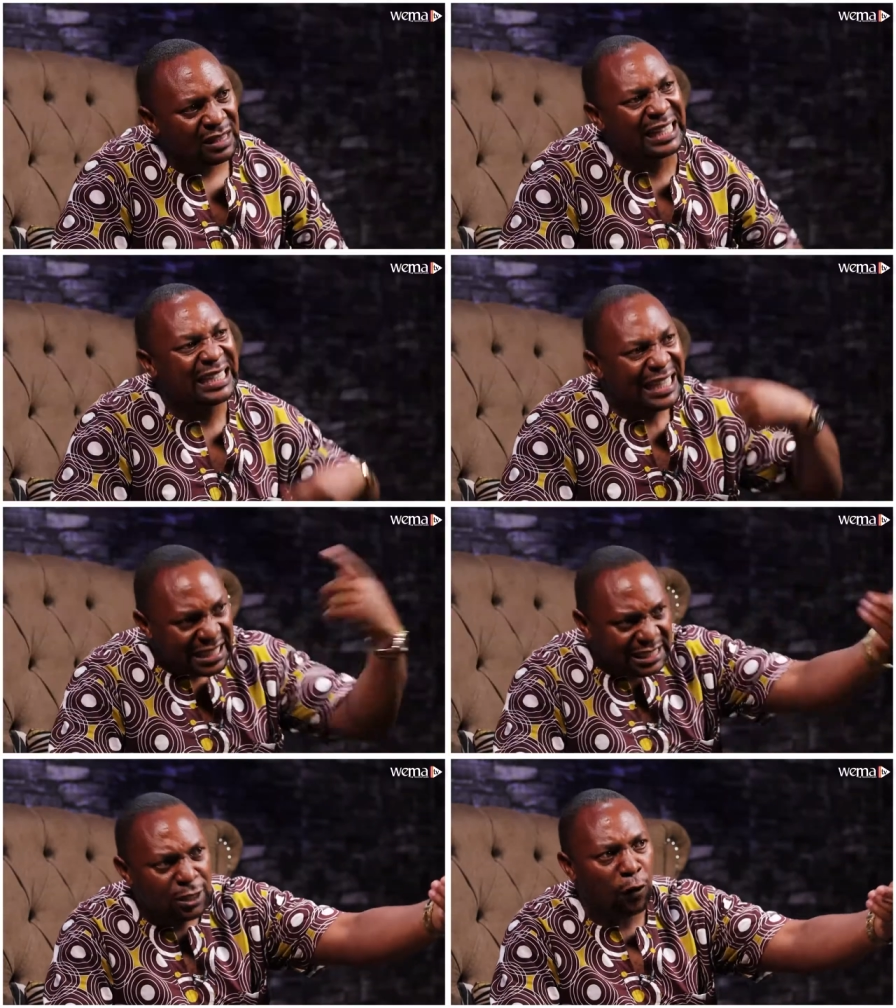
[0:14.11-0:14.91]
the
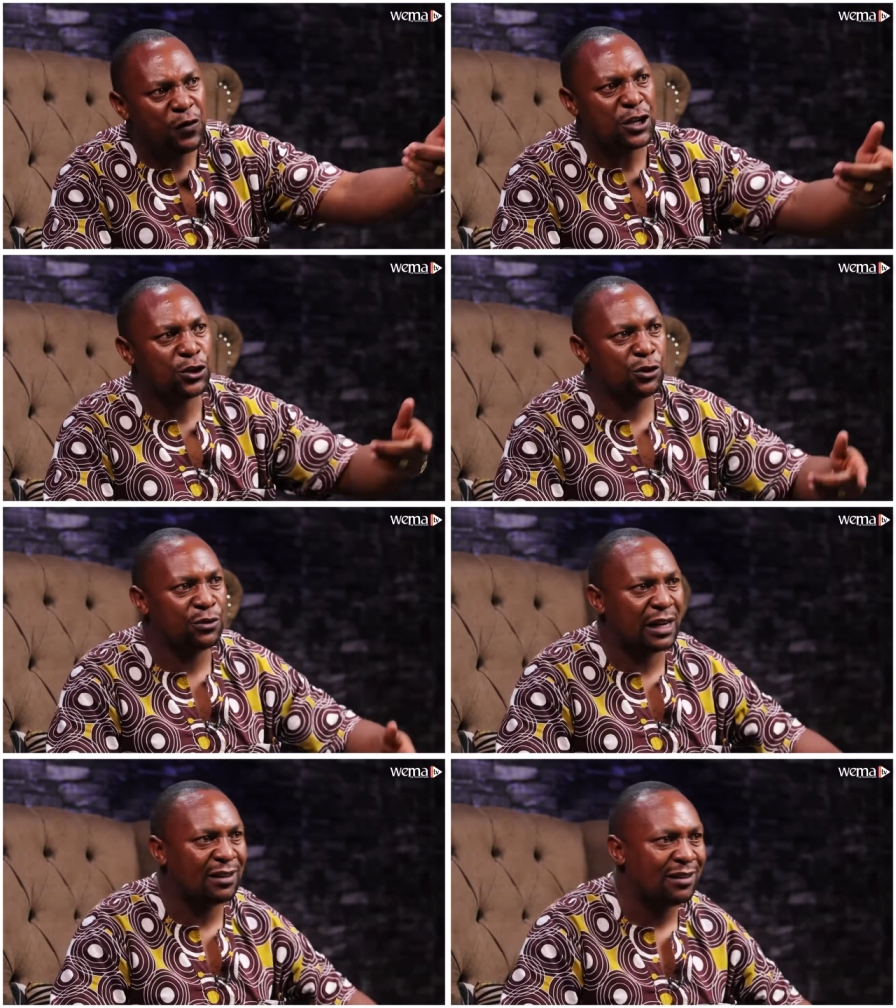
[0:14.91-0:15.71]
destiny of your
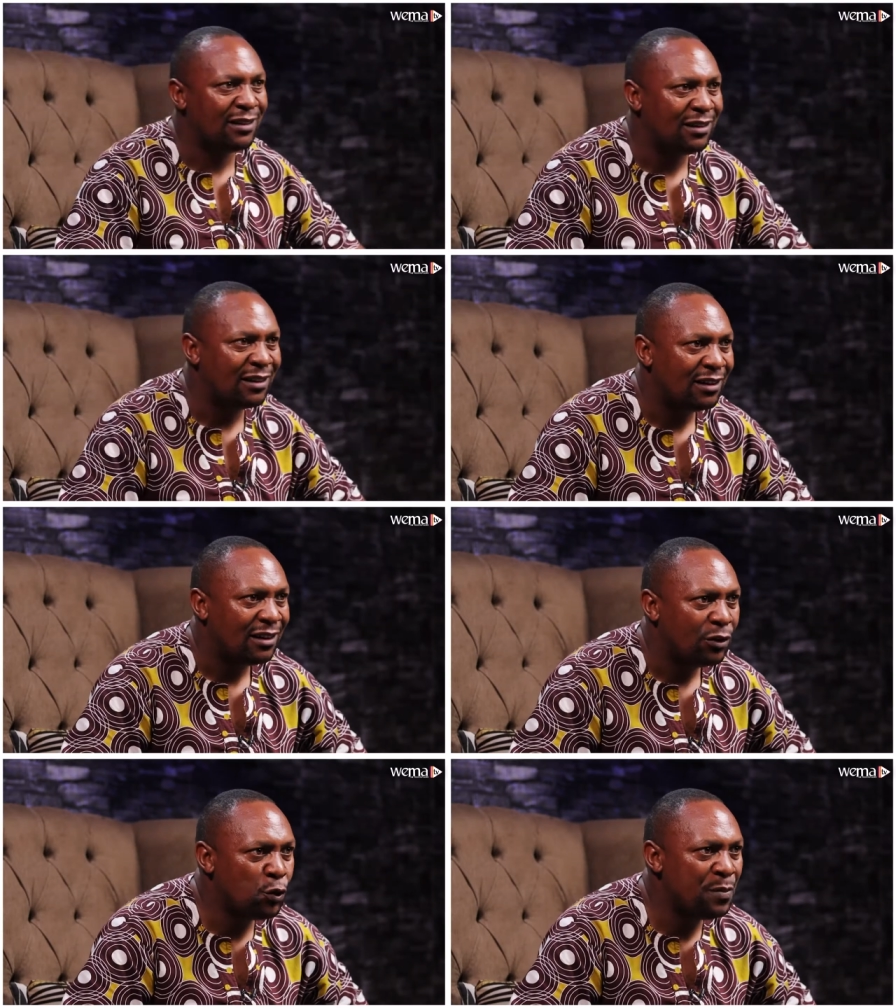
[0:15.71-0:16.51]
children
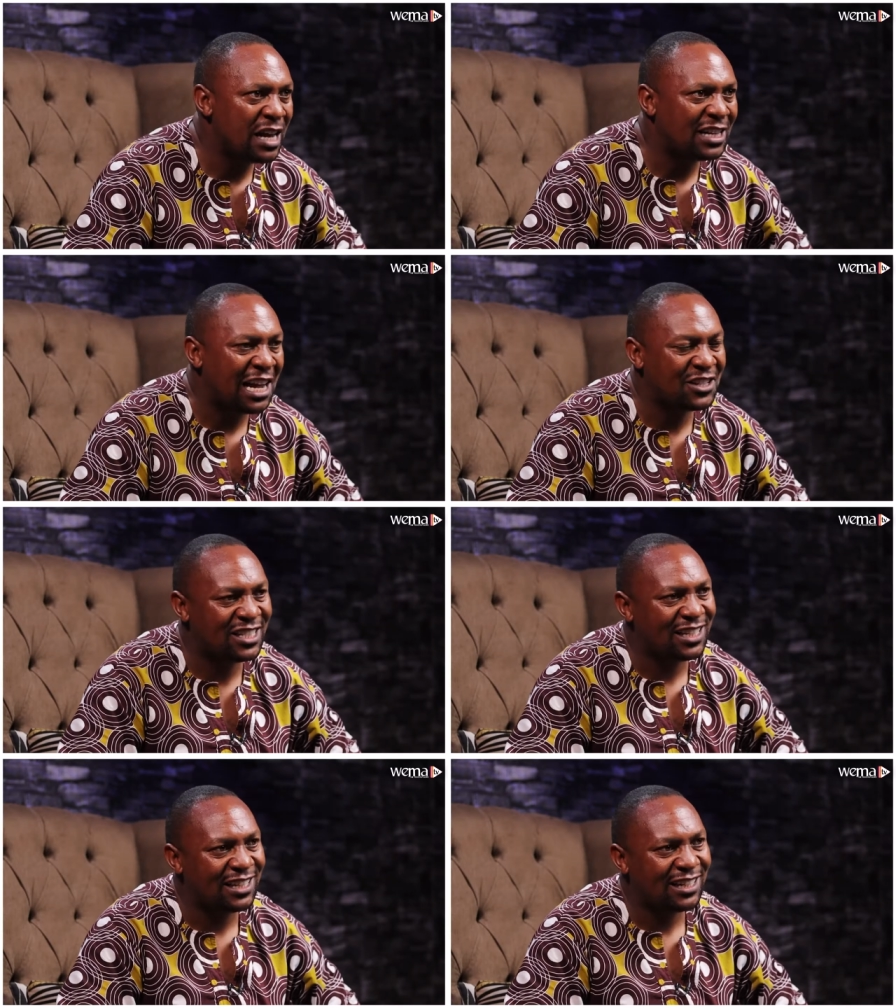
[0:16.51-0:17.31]
will be attached.